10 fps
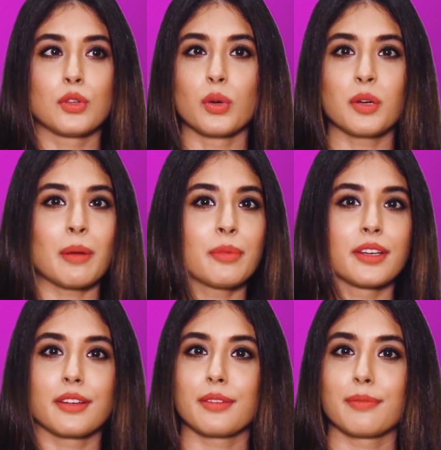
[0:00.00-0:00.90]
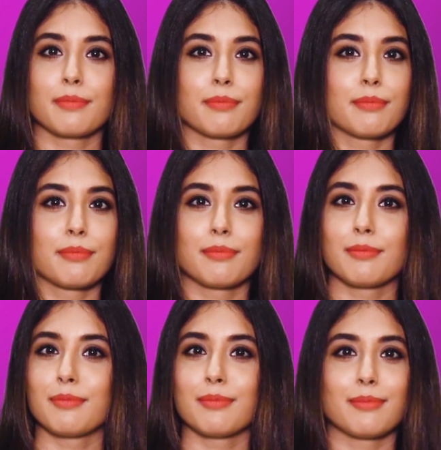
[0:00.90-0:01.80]
Don't remember it.
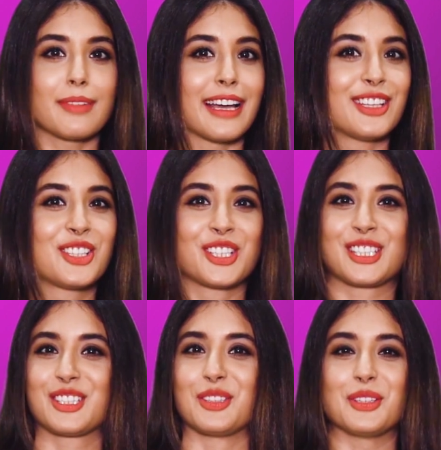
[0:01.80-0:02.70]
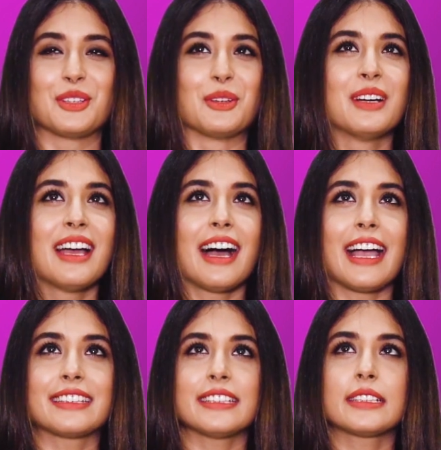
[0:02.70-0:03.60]
I just don't know.
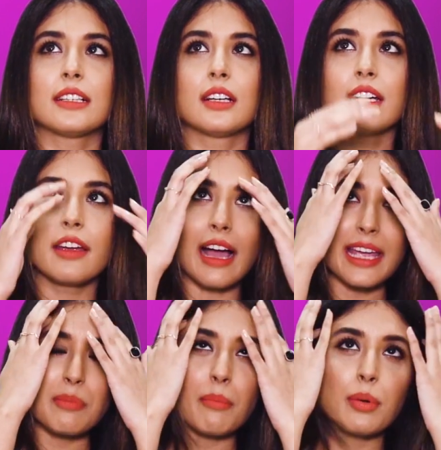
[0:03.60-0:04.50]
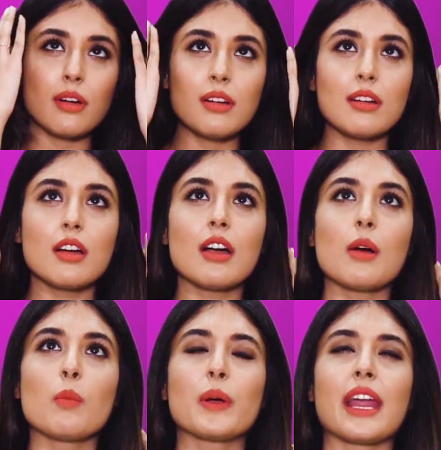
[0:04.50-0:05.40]
I think I remember
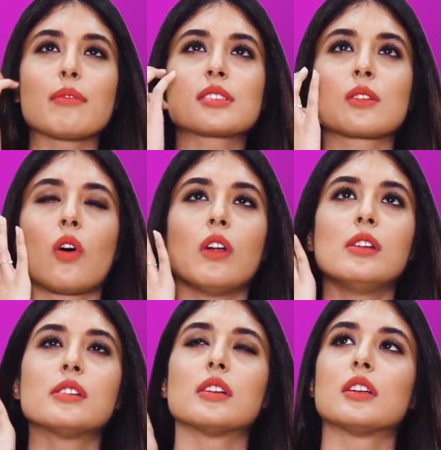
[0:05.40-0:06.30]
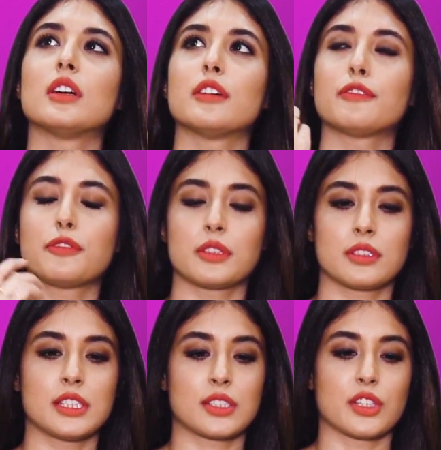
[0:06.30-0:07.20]
when I was called for
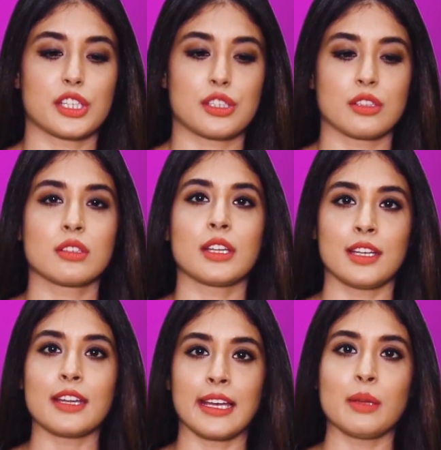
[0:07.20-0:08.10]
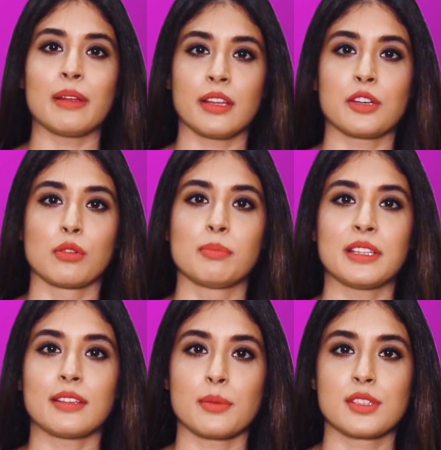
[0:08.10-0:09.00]
this audition in Delhi, when they told me
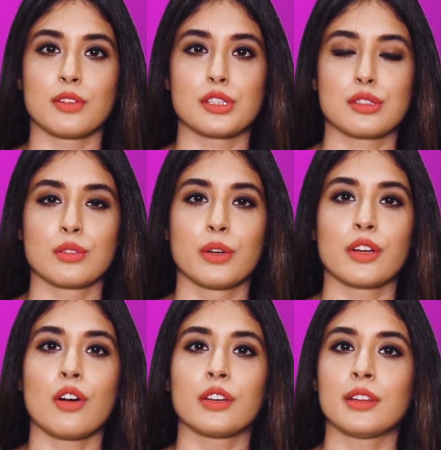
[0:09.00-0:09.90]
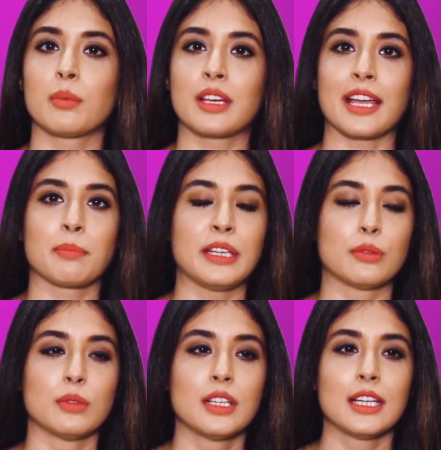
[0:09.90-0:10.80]
that there was an audition going on and they would like me
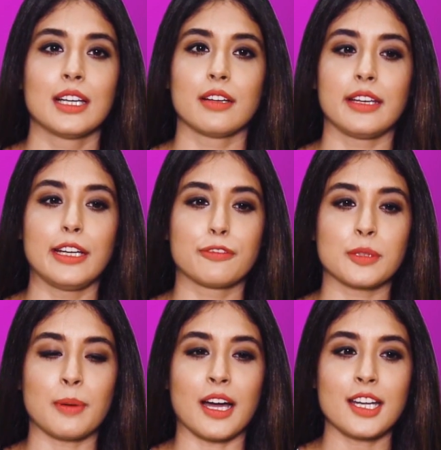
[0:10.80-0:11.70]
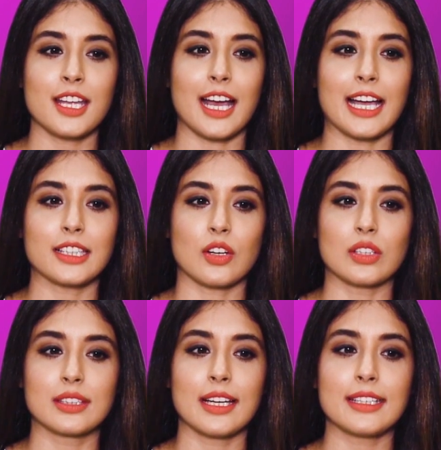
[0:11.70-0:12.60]
to read for the part. I
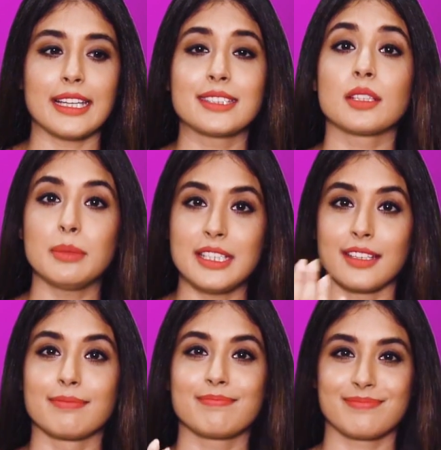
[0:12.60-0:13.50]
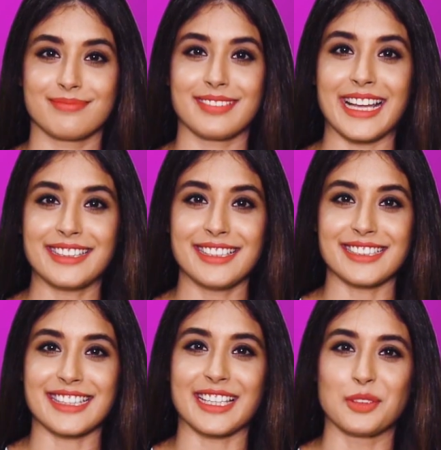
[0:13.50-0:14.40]
thought that it's a meeting. Like
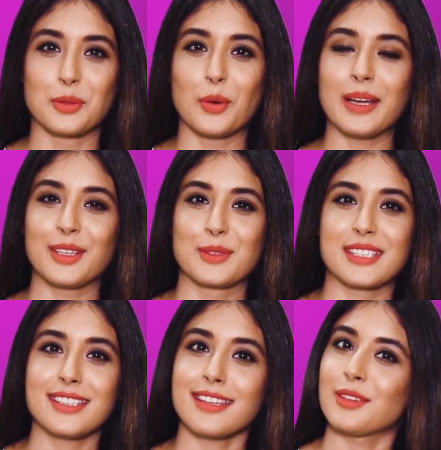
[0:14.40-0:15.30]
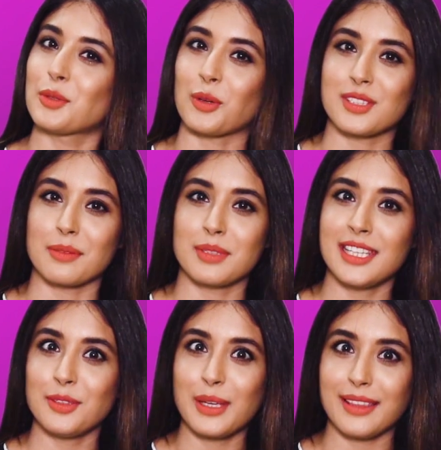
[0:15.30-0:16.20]
this, like you go and you sit and you talk to
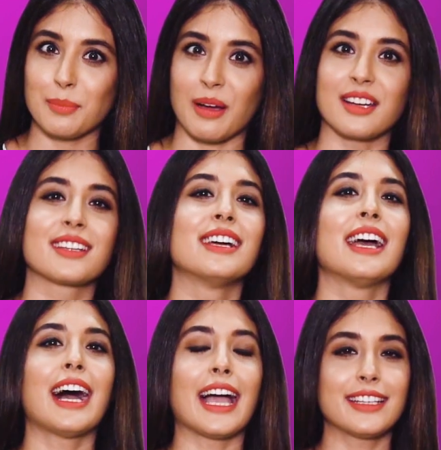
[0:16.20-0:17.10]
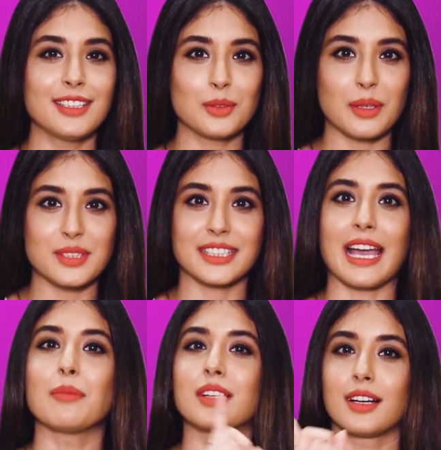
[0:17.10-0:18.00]
somebody and you get the part. I didn't know there was a
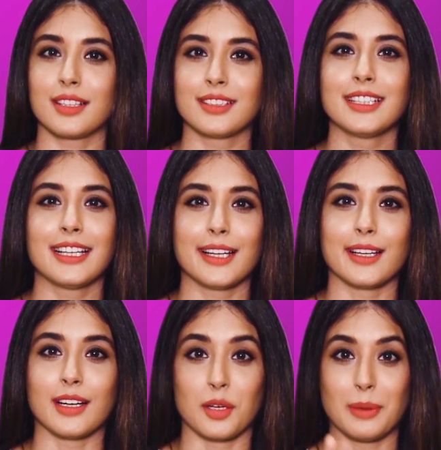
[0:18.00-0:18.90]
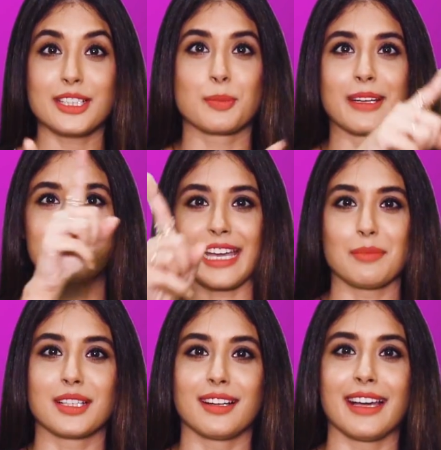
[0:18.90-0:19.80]
camera, a much bigger
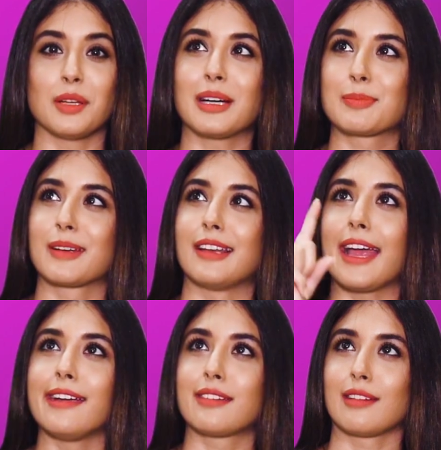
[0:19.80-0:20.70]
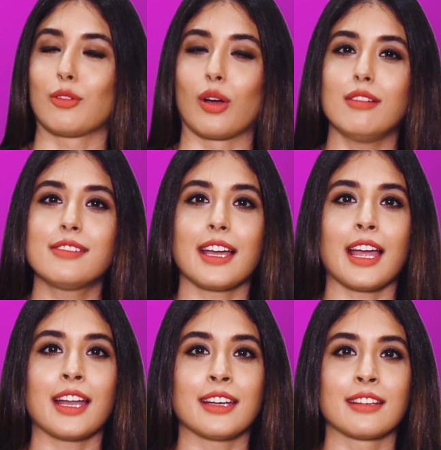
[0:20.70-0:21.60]
camera and a much bigger light involved,
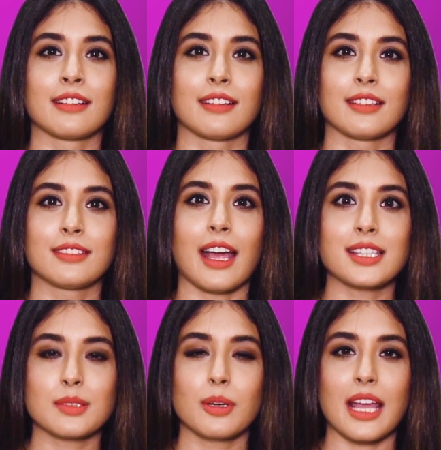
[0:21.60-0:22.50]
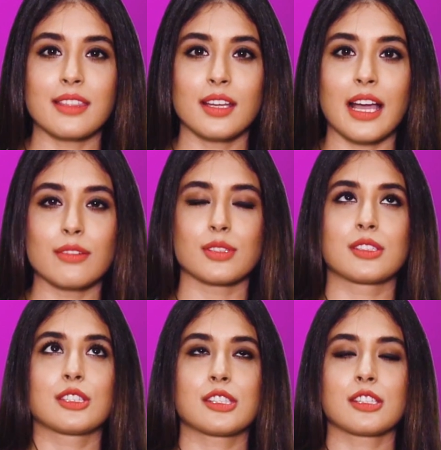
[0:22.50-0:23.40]
and that's what I think. I was
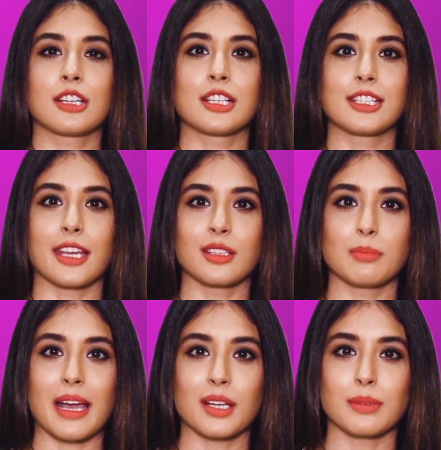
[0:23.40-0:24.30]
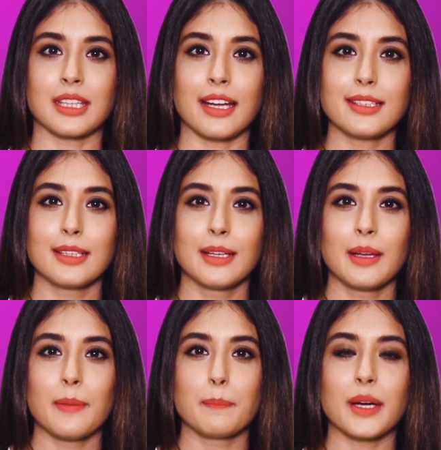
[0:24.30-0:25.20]
just a little taken aback with that,
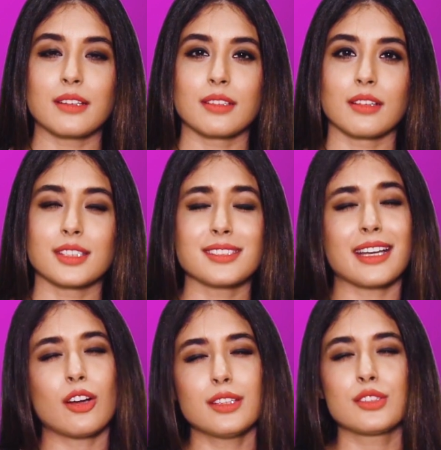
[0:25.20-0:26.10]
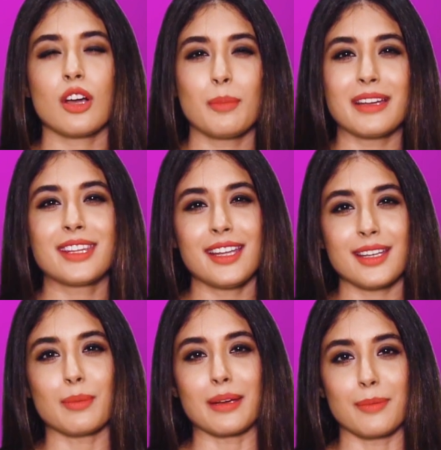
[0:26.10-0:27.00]
but since I got the job, I think
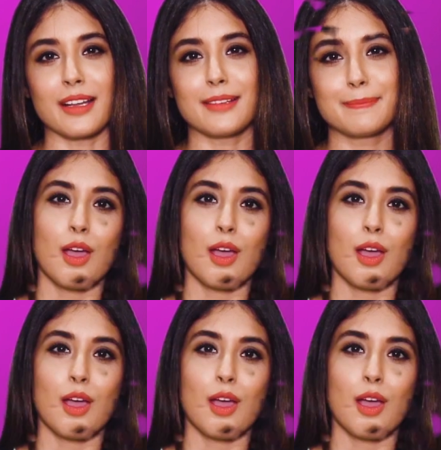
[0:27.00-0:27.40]
it went well.